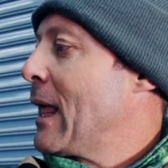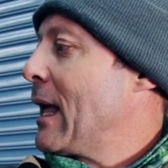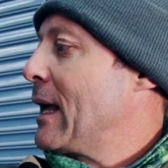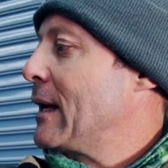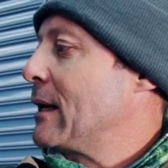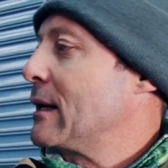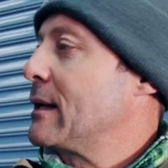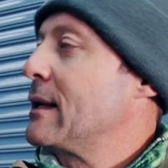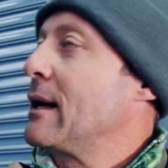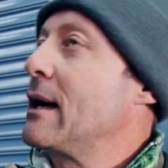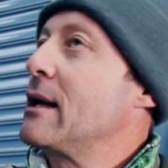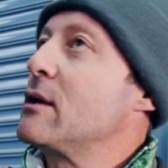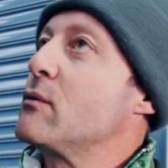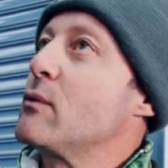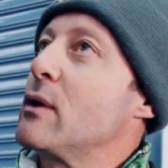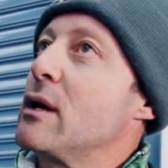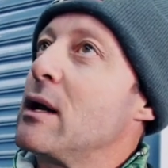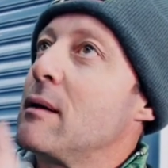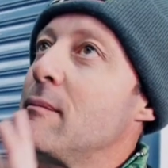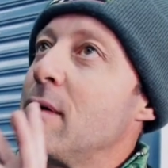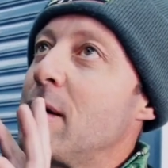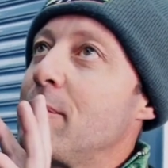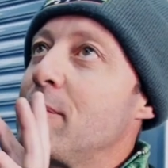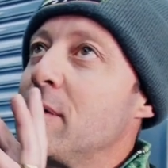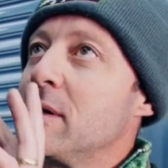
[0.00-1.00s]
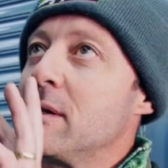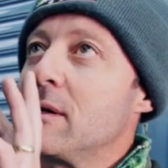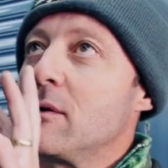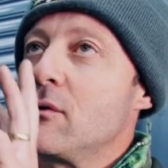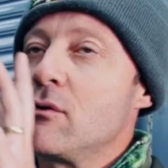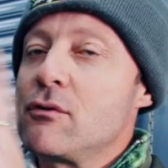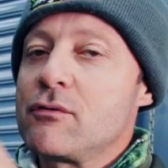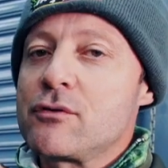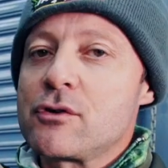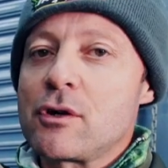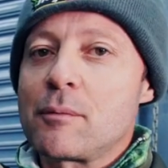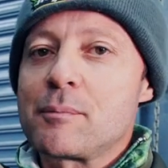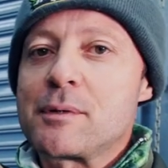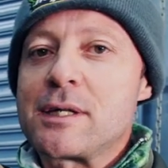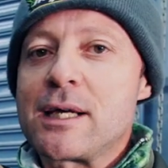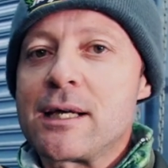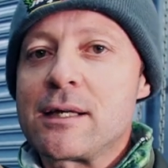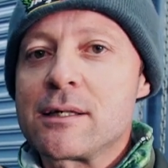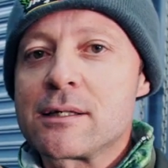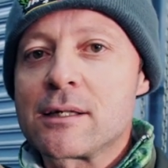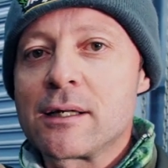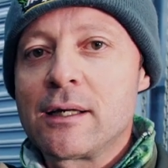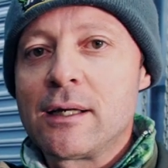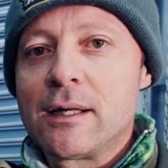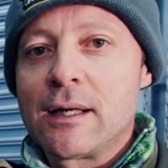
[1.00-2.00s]
and at night when I'm up in the rooftop
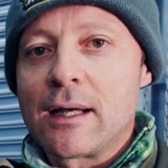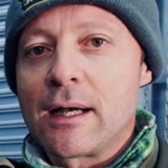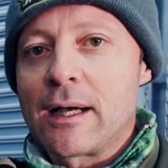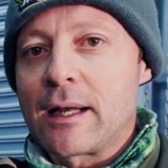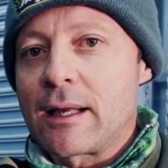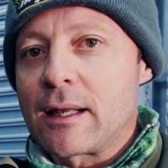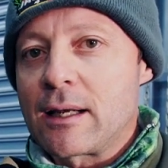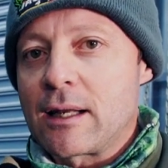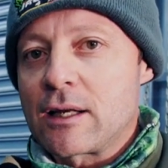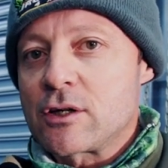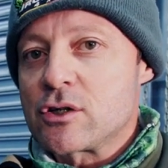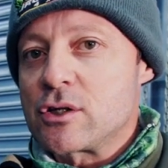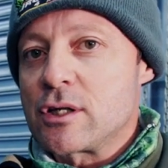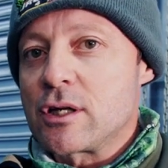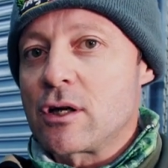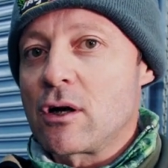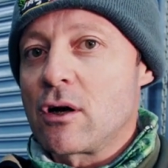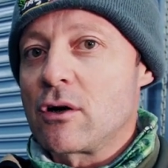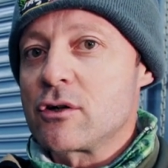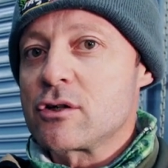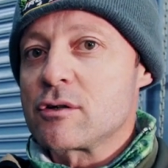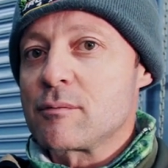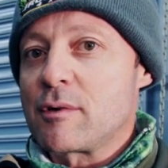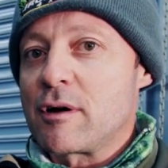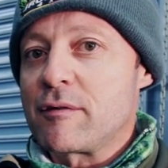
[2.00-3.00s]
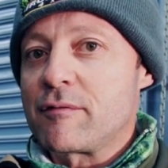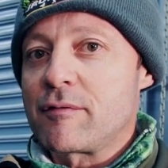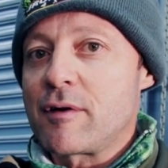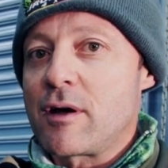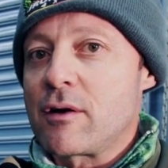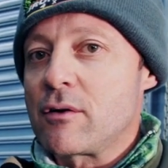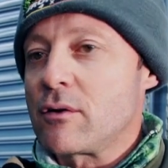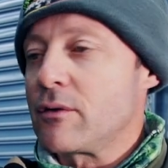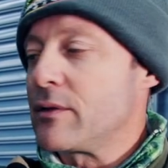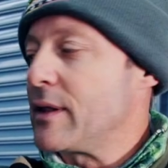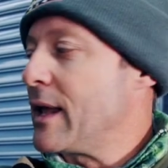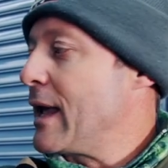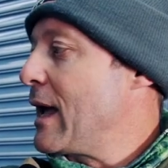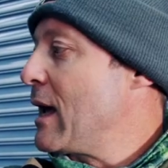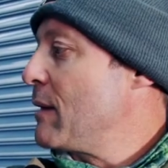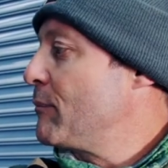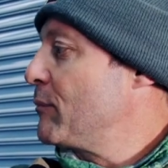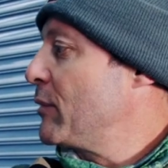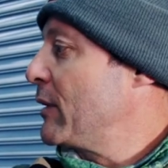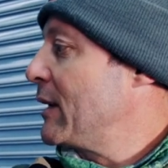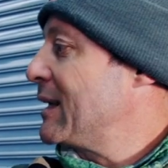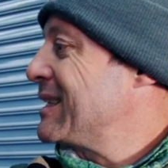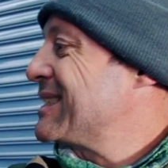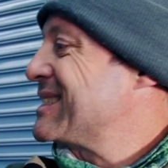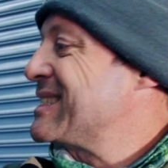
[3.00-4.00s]
tent, I can actually go into my phone on the
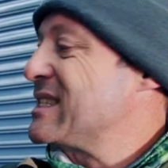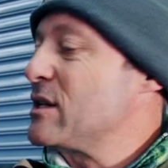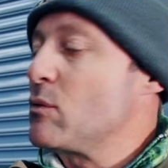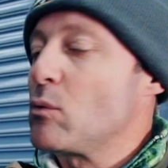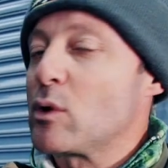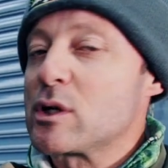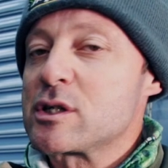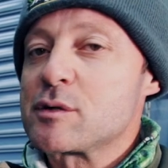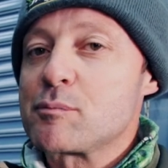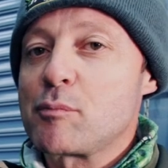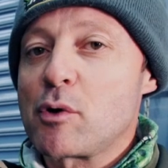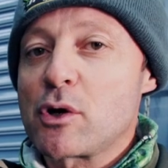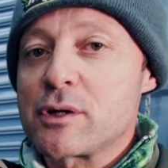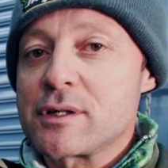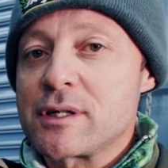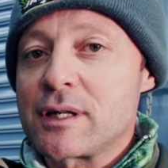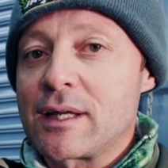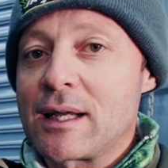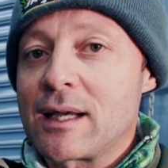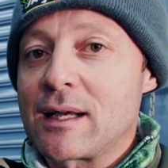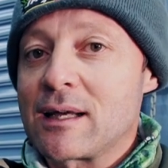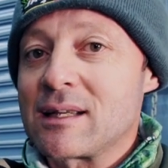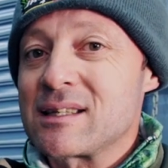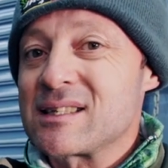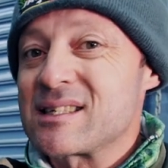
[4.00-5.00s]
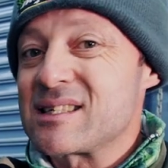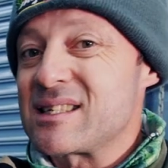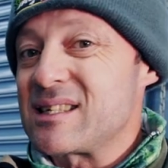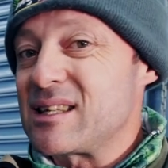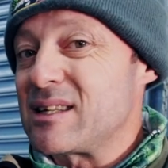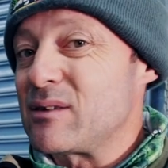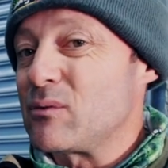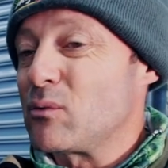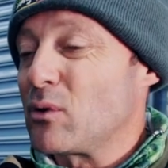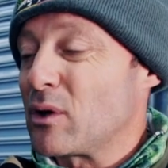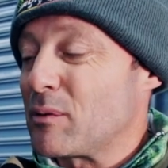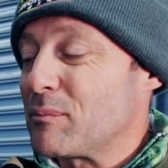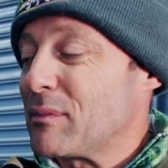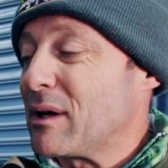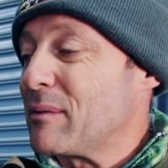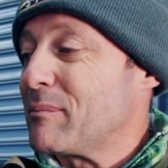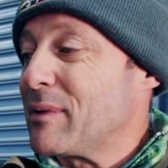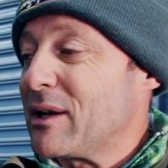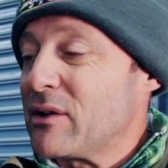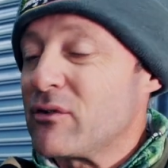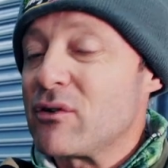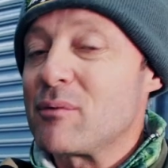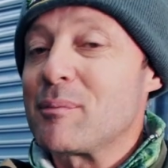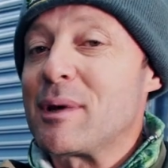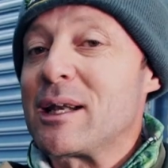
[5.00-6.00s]
app and see what's potting here and see what my
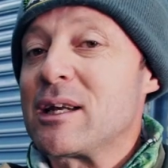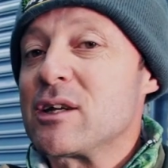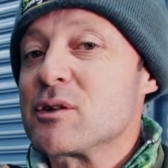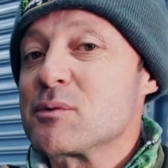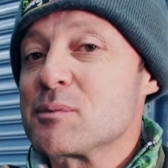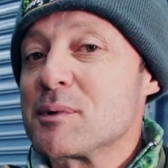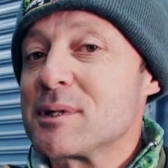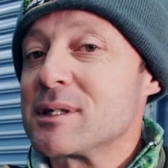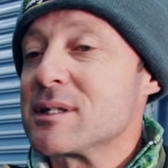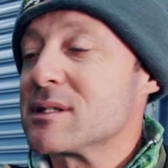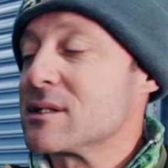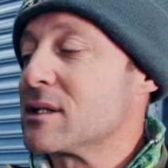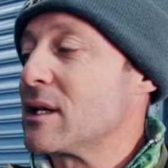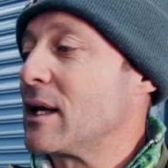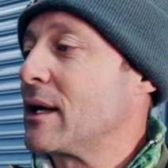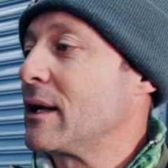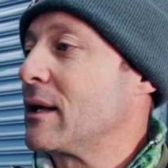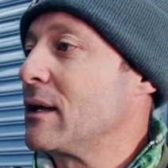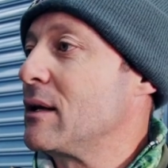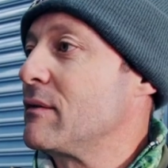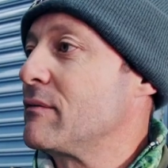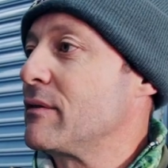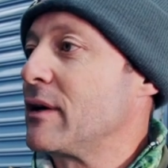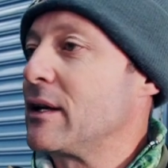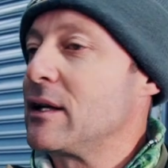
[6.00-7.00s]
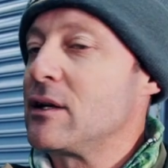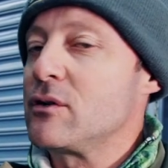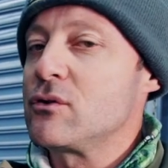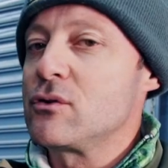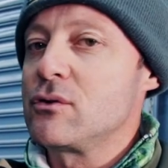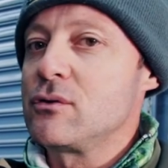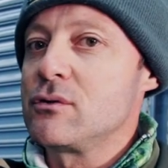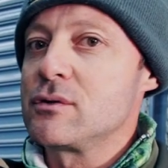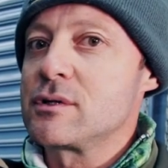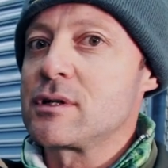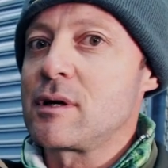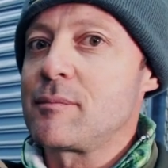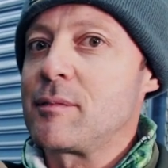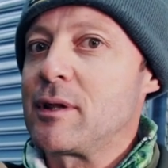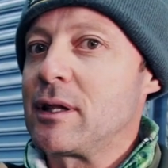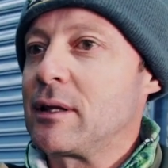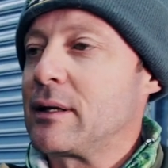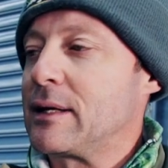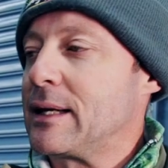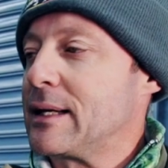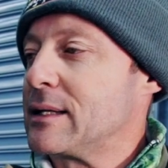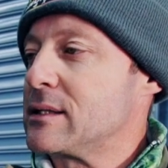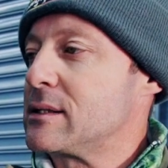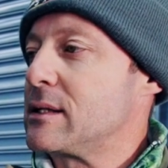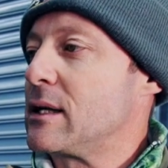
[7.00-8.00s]
battery management is like, and if I need to do something the
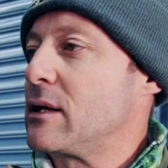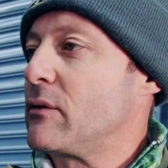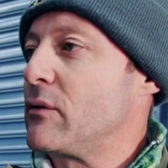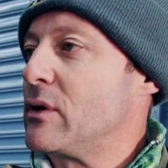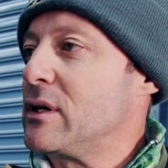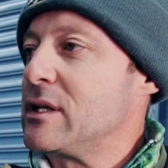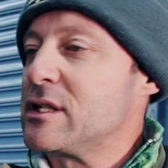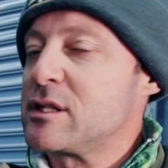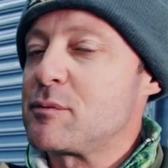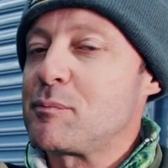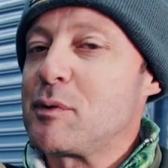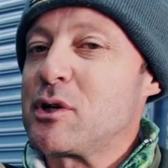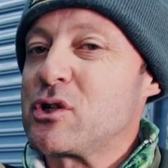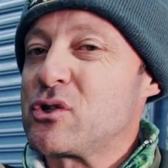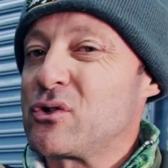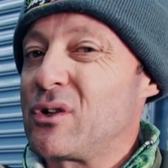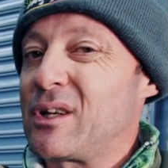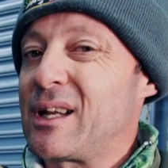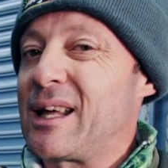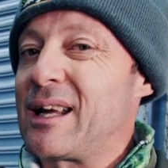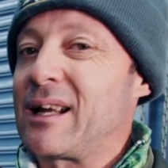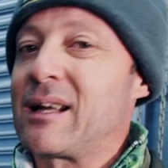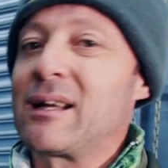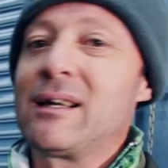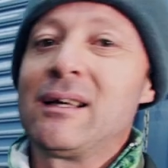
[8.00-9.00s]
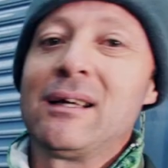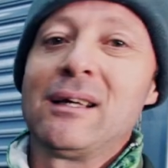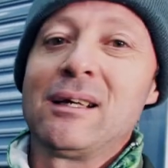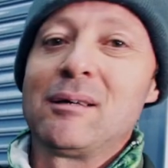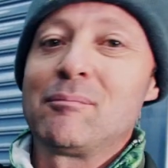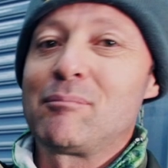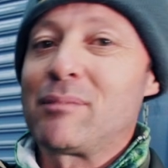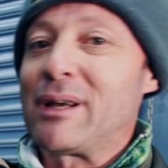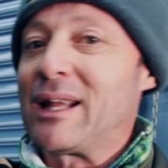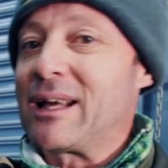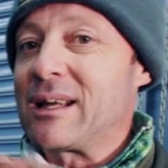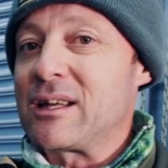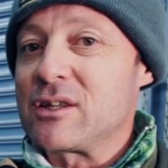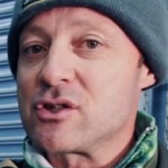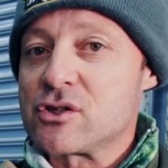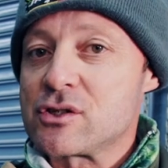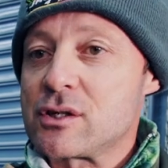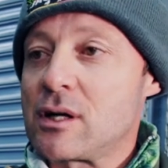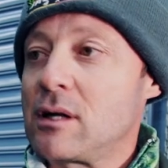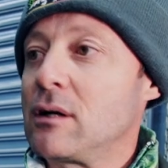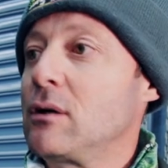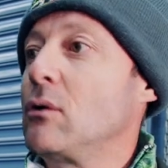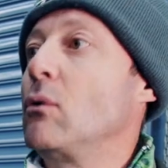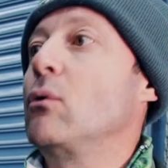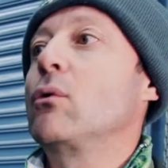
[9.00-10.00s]
next day really special, like plug in
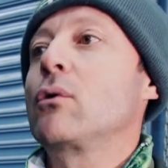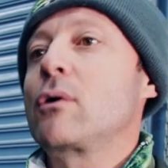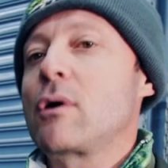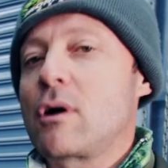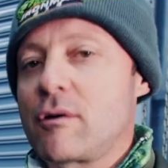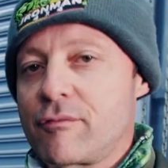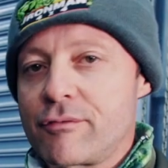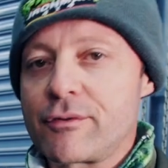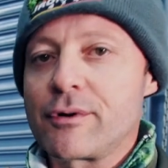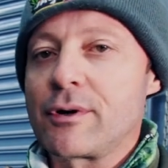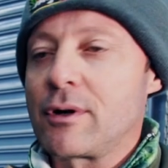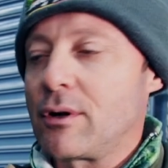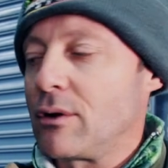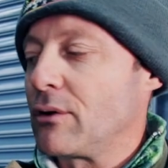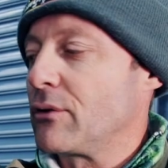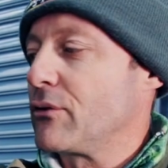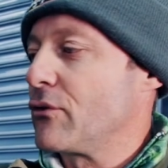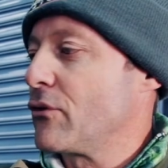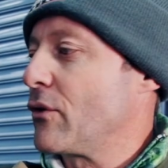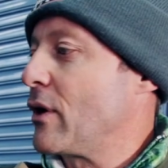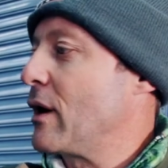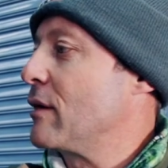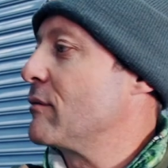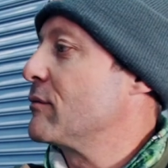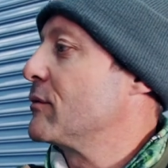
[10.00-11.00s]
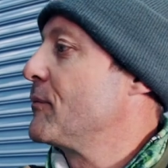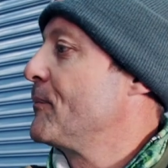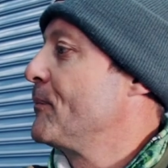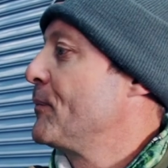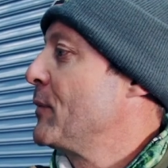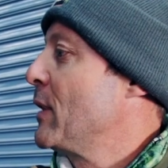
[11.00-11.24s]
solar or go for a long drive.